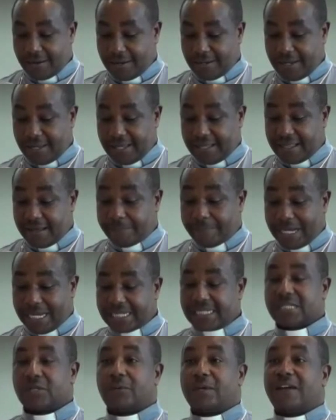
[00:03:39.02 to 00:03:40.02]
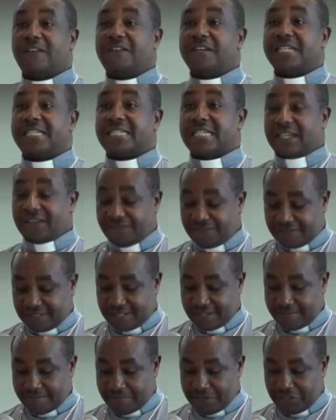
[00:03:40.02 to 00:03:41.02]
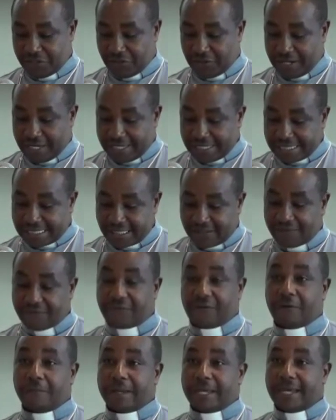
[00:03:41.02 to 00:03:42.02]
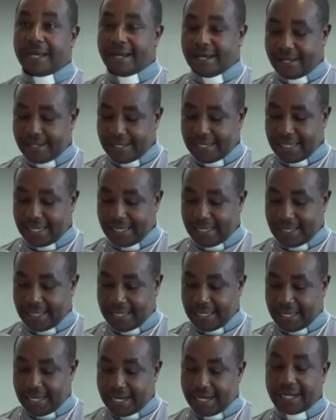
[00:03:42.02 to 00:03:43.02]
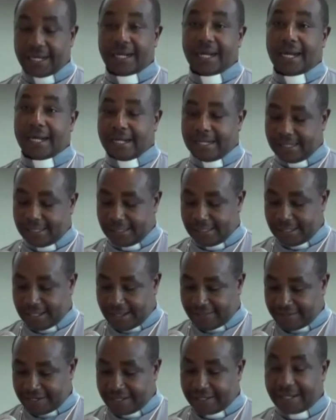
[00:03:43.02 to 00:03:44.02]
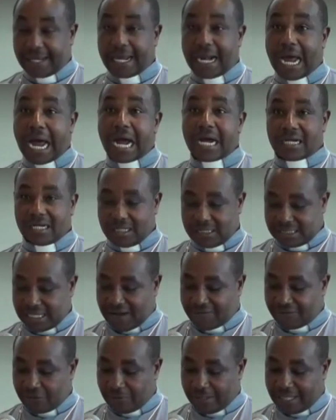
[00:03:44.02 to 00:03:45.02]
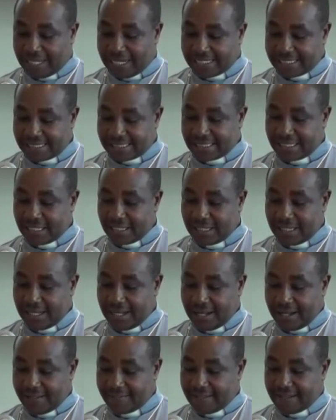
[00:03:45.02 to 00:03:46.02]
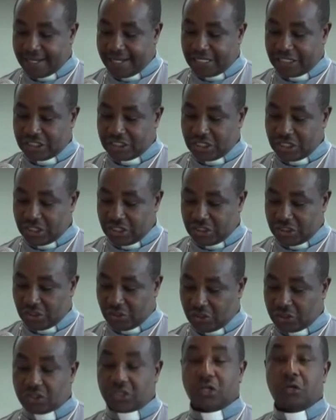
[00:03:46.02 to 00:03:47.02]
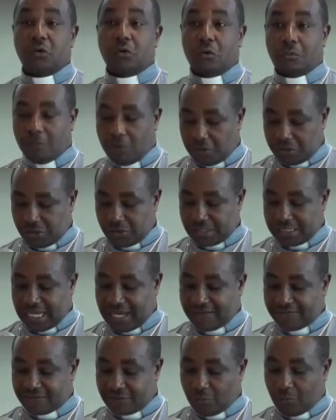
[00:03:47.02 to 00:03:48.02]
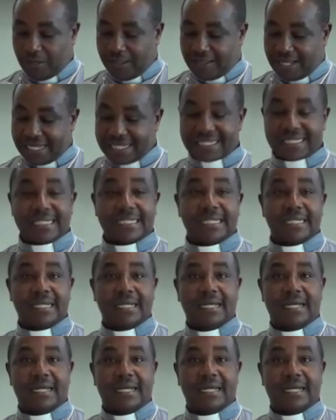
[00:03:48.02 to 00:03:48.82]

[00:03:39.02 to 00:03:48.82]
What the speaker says: In the past, we have received missionaries from here. Ian and Catherine Clark served with us. The late George Loom also served with us.